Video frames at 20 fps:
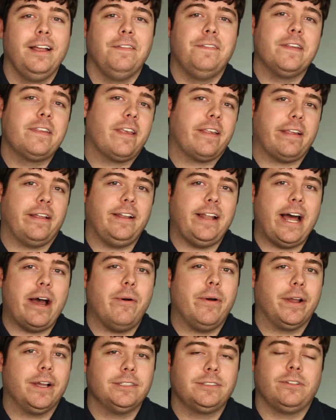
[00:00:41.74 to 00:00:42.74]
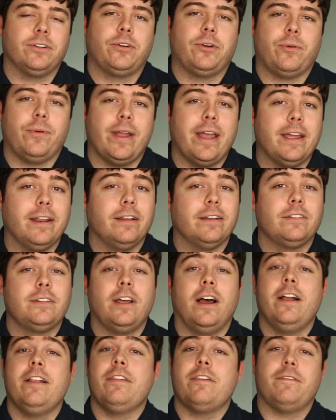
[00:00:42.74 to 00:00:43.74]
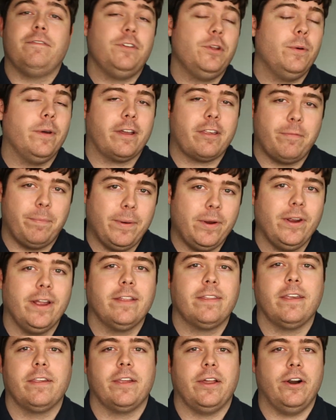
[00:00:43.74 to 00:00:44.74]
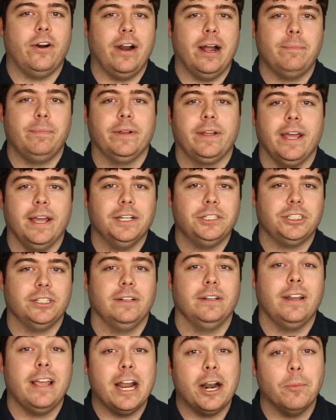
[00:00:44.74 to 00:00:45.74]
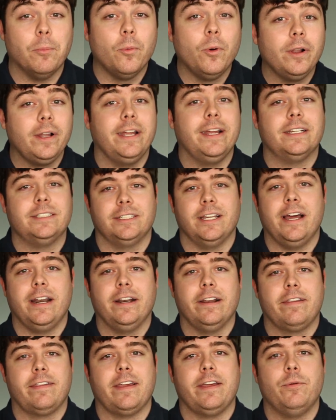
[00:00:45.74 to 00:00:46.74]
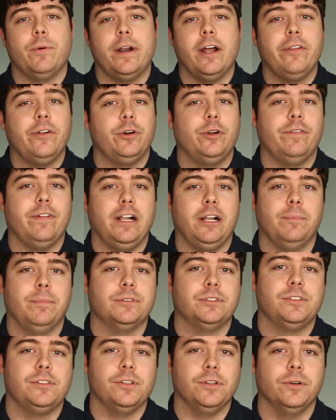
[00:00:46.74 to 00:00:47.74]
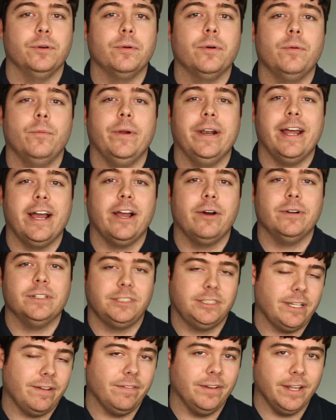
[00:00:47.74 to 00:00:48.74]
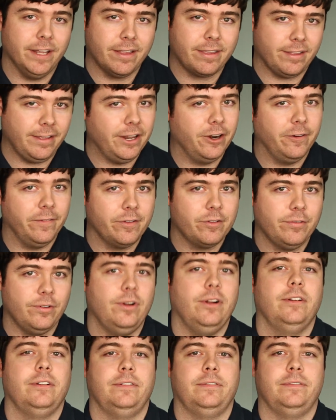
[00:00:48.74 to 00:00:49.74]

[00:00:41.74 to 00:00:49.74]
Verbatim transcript: This is allowing us to create tons of new experiences in our application, and I'm really excited to see what other developers do when iOS 7 hits later this fall.